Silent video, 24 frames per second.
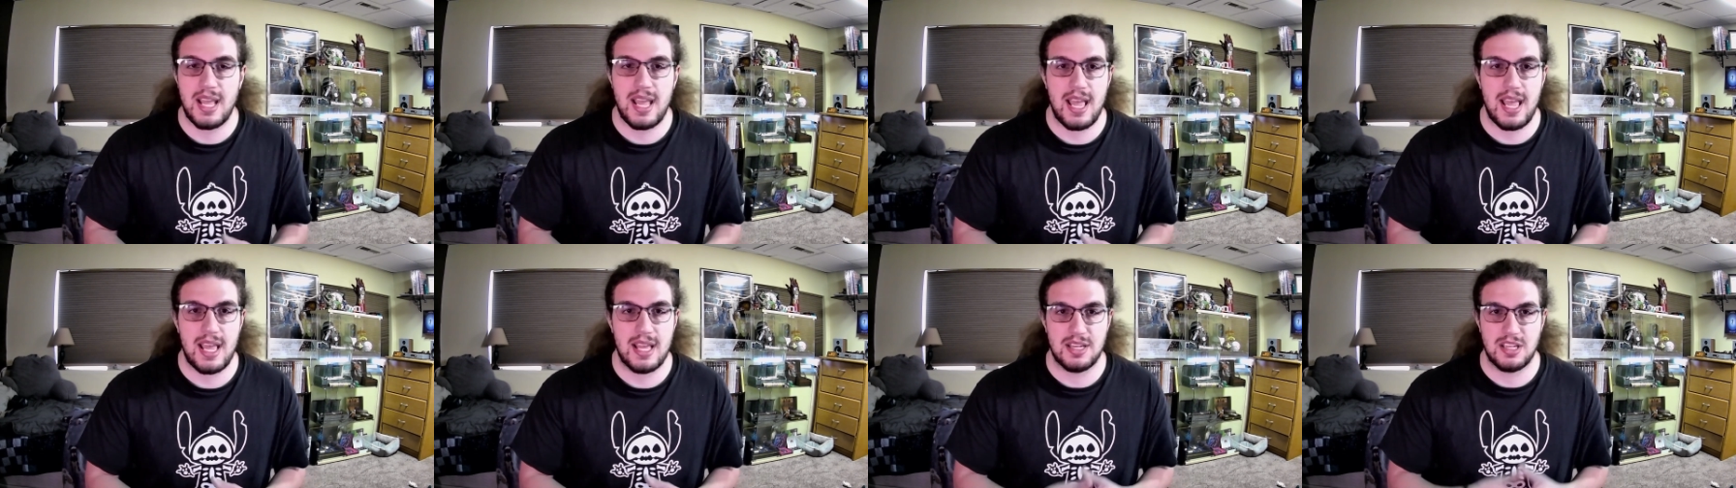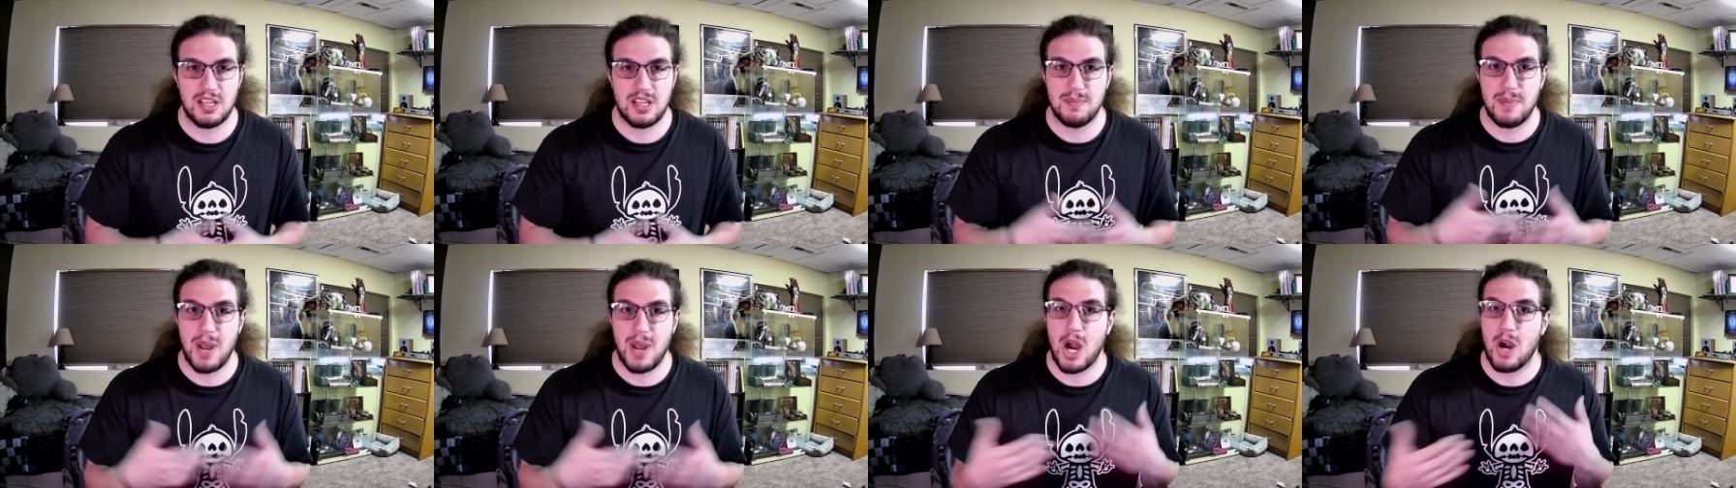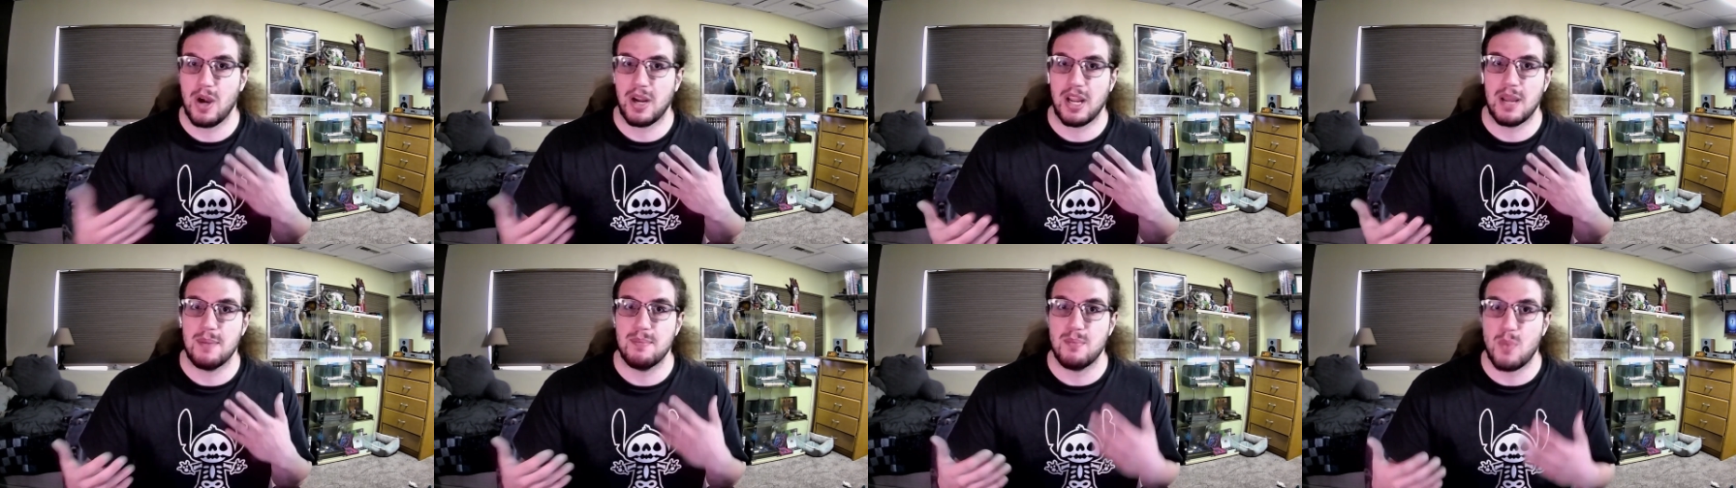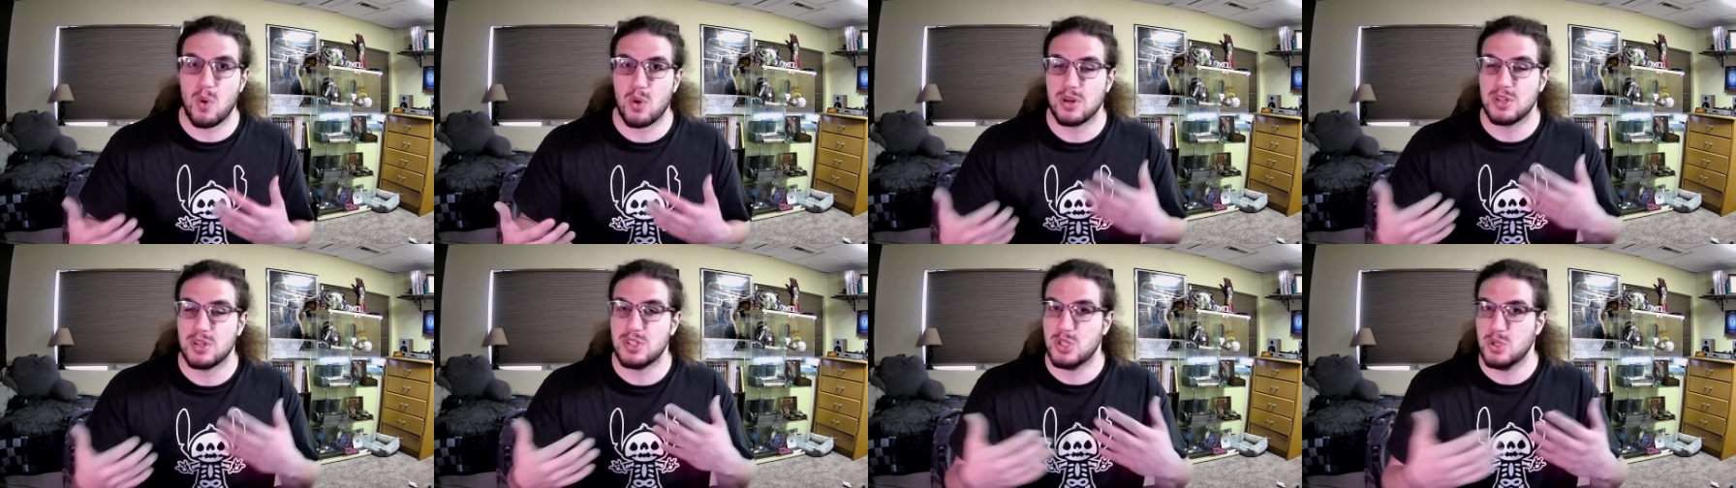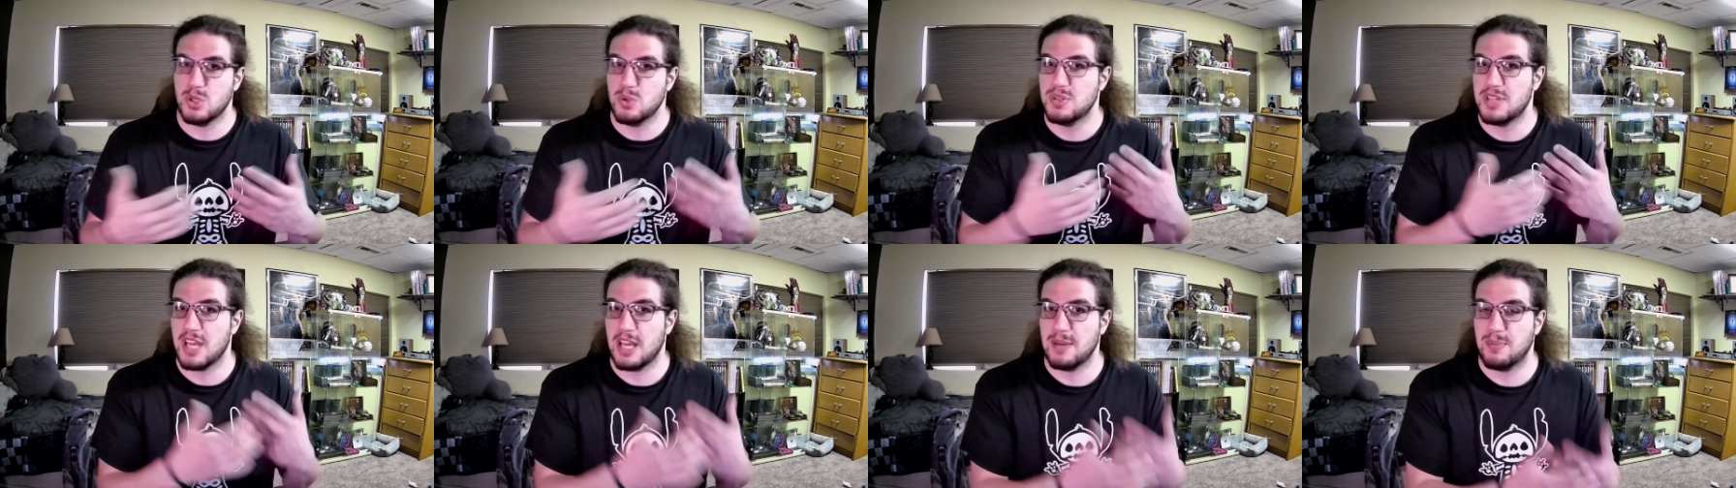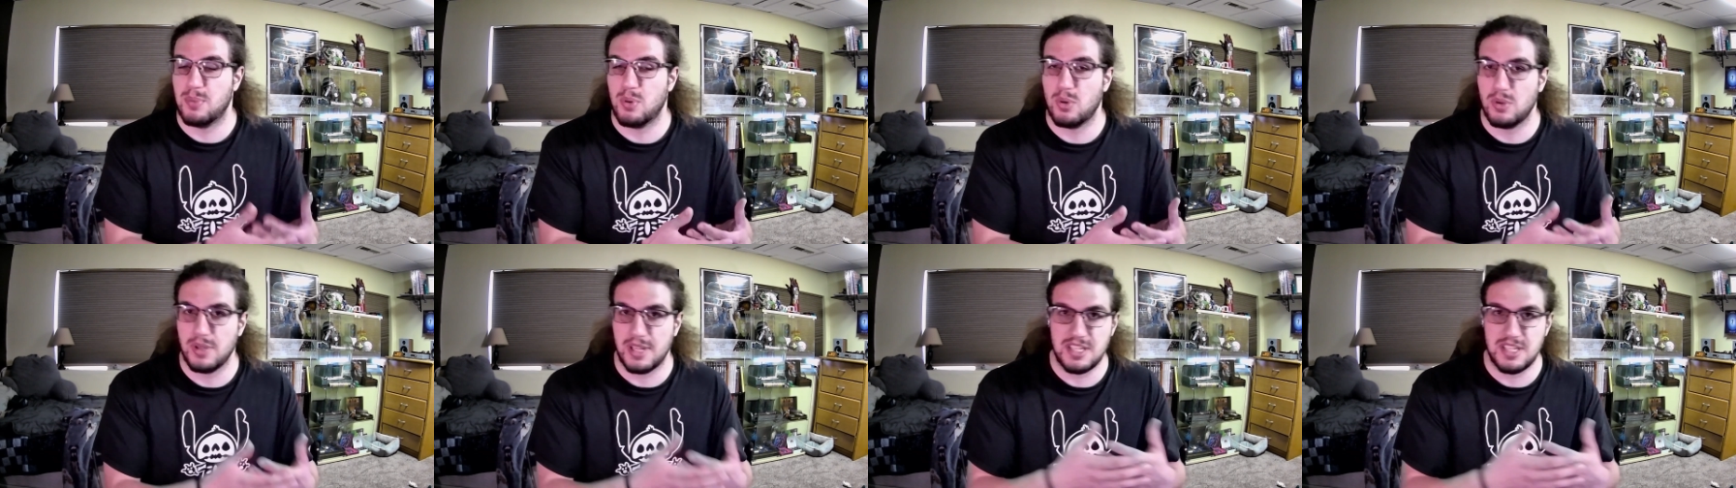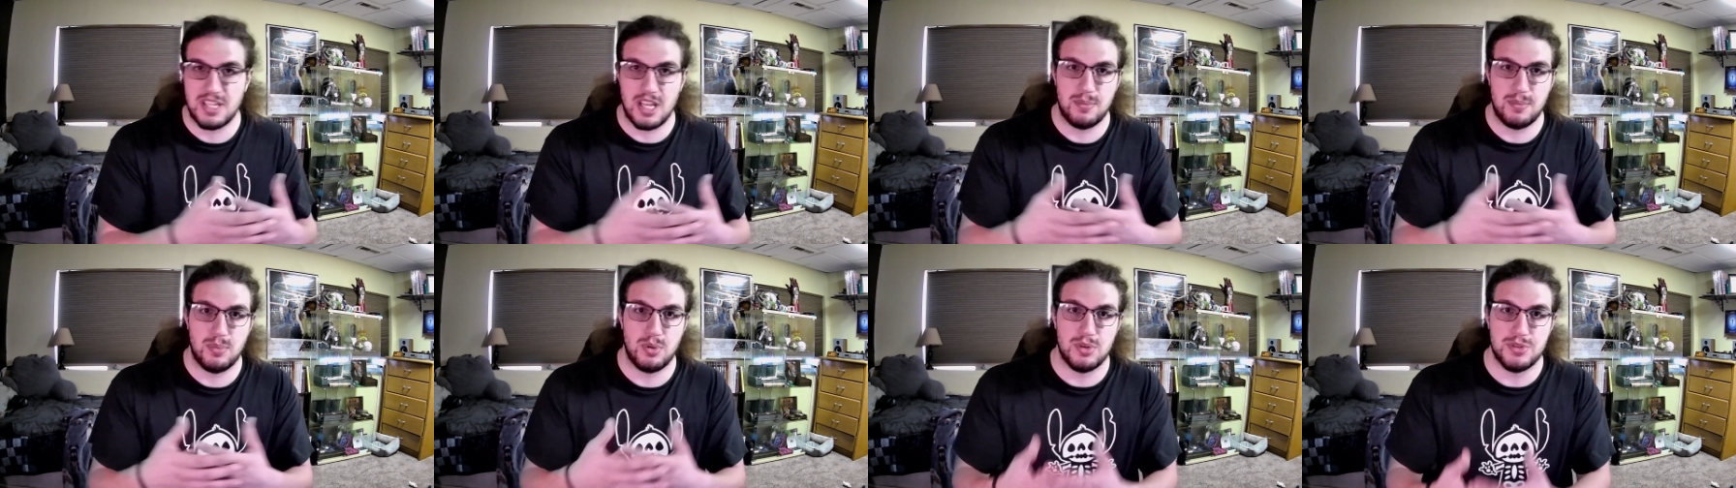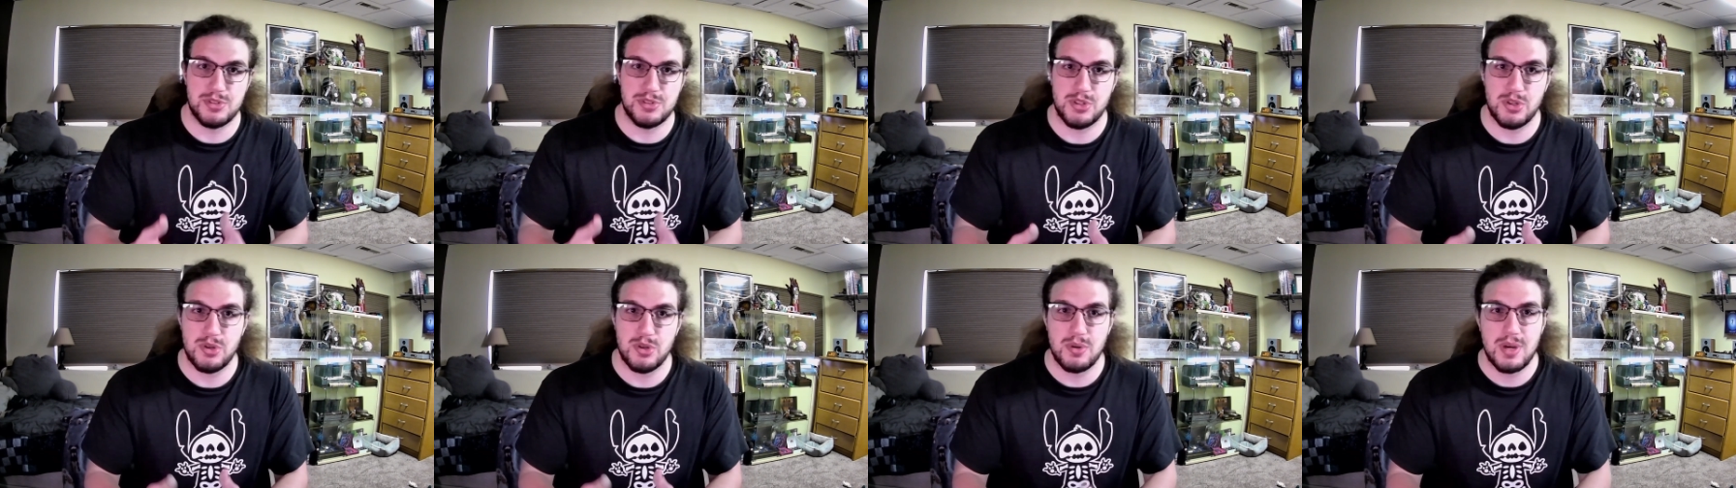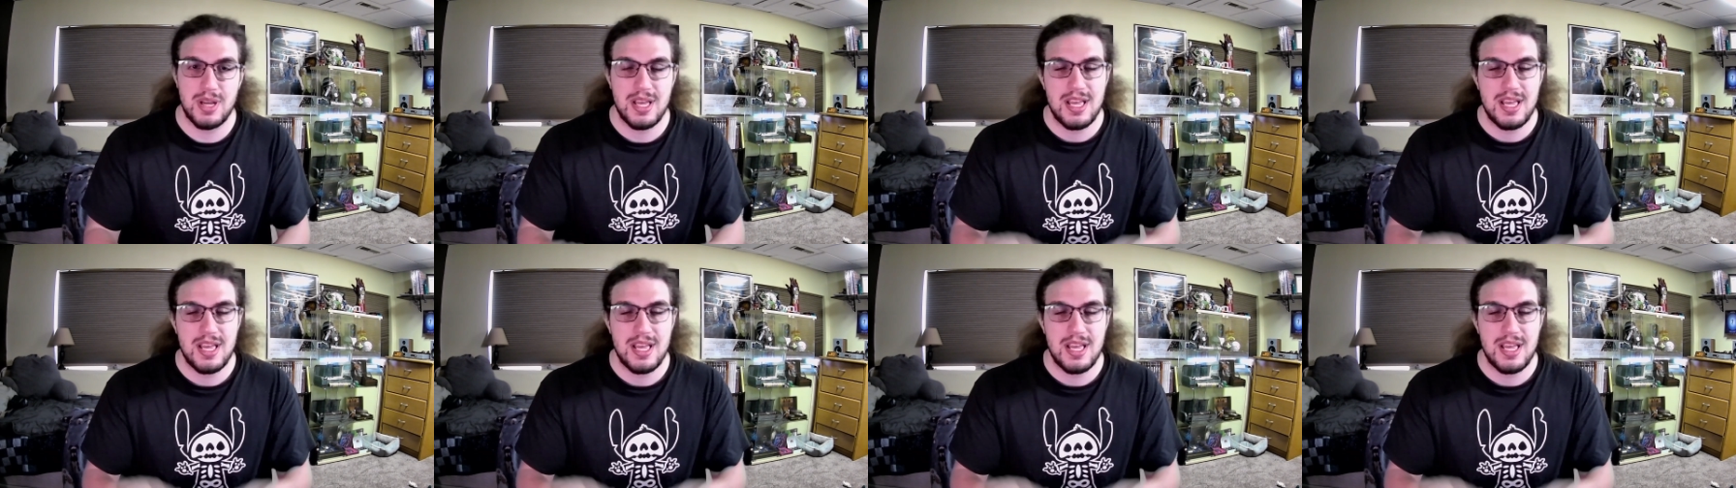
and comparing it more to Deadpool and Deadpool 2,